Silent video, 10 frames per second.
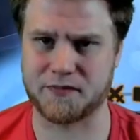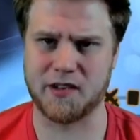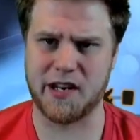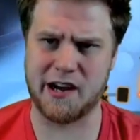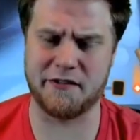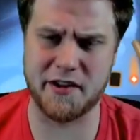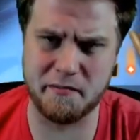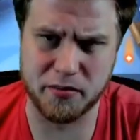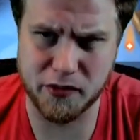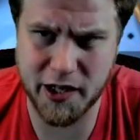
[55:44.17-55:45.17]
Now if they
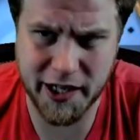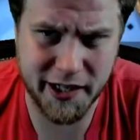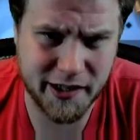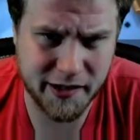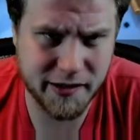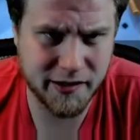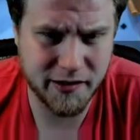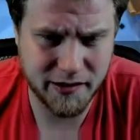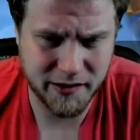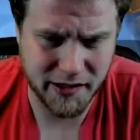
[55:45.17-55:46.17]
brick,
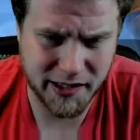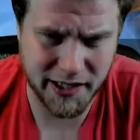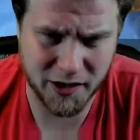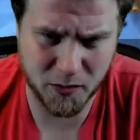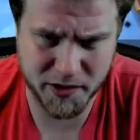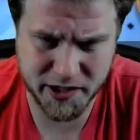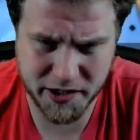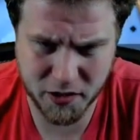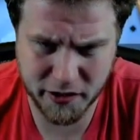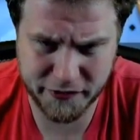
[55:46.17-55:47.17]
that kind of opens the
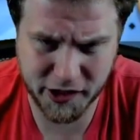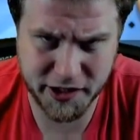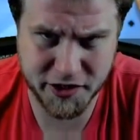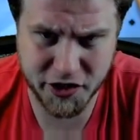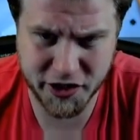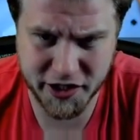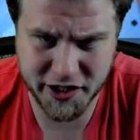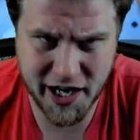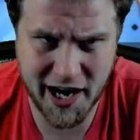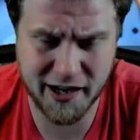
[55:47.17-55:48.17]
door for us to just
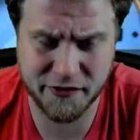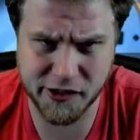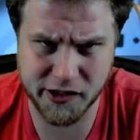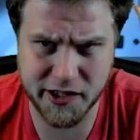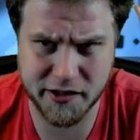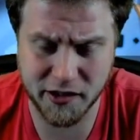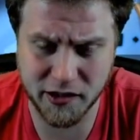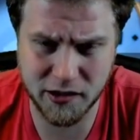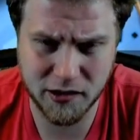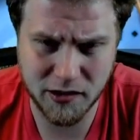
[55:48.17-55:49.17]
attack for lethal.